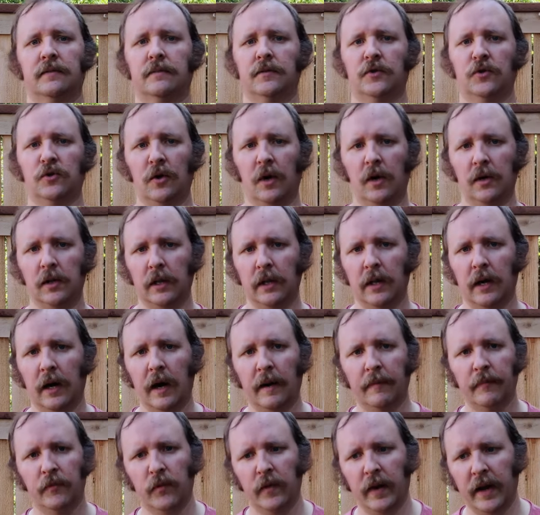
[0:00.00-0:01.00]
strongly
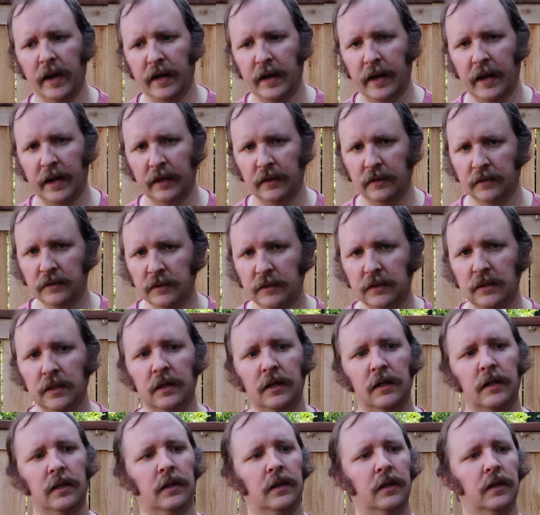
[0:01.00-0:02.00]
hopped red ales,
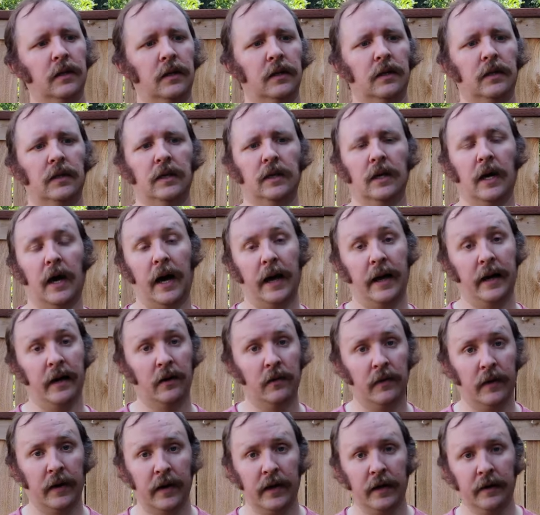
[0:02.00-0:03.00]
the
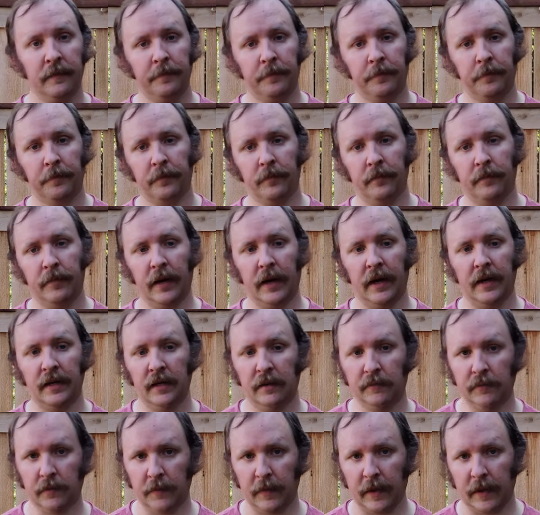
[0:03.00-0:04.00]
IRA by
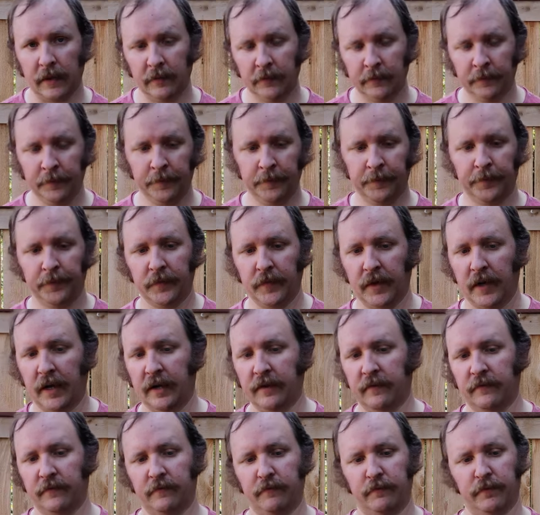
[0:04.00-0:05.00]
Double Mountain.
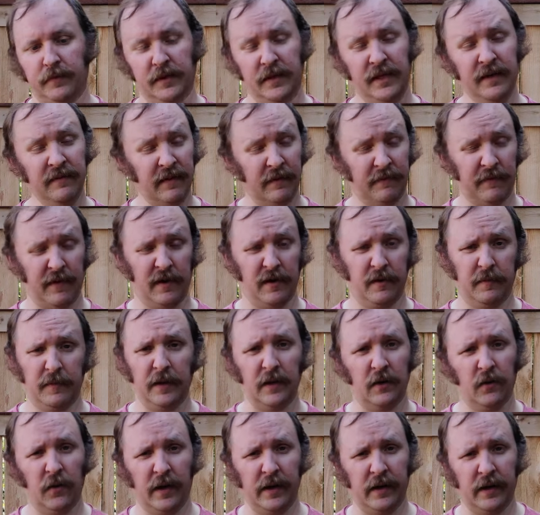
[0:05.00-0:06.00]
I believe I found to
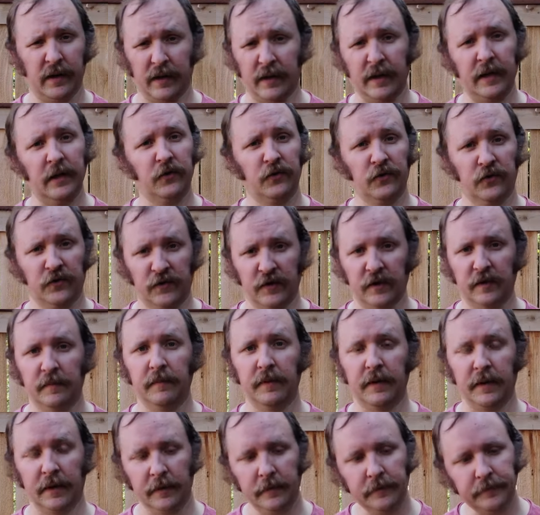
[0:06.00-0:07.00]
be quite an
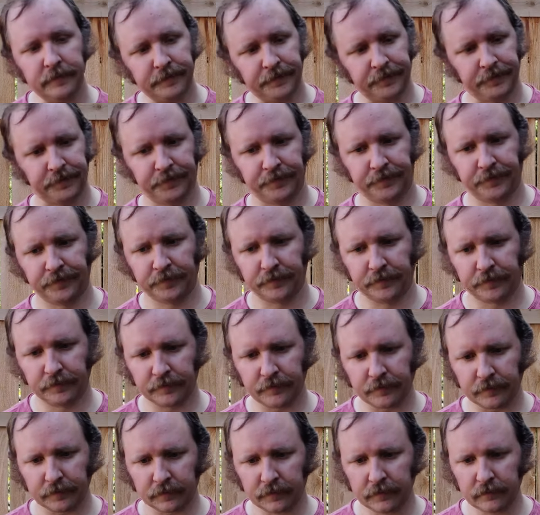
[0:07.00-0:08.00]
interesting beer.
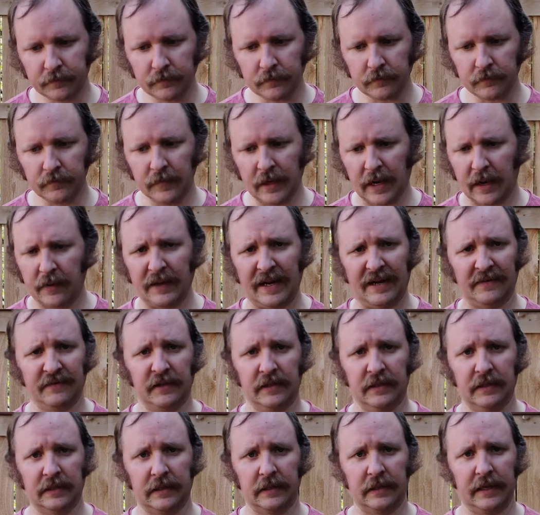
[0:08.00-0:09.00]
I would have
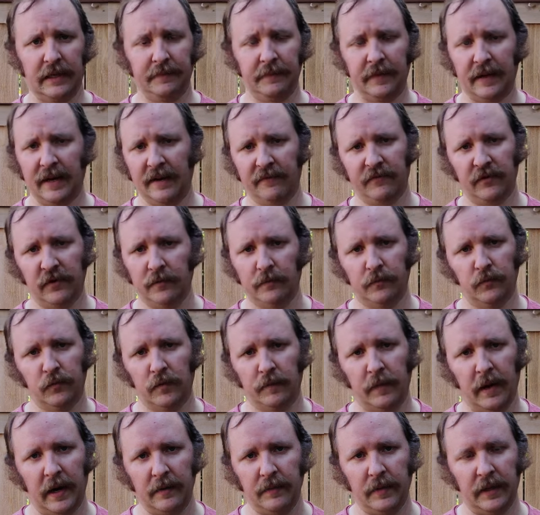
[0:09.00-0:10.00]
to look it up. I'd have to
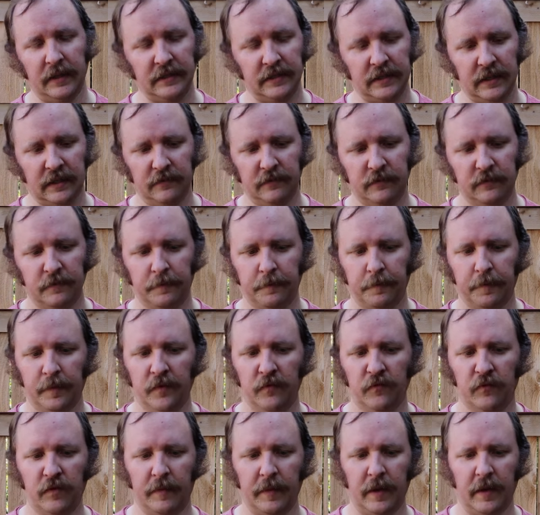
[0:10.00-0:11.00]
remind myself
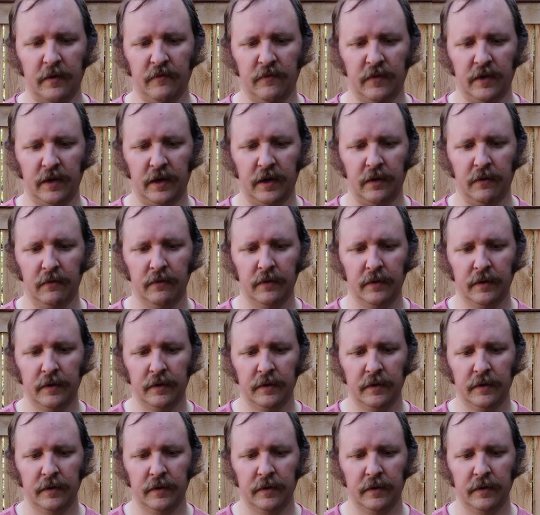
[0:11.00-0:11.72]
from that video.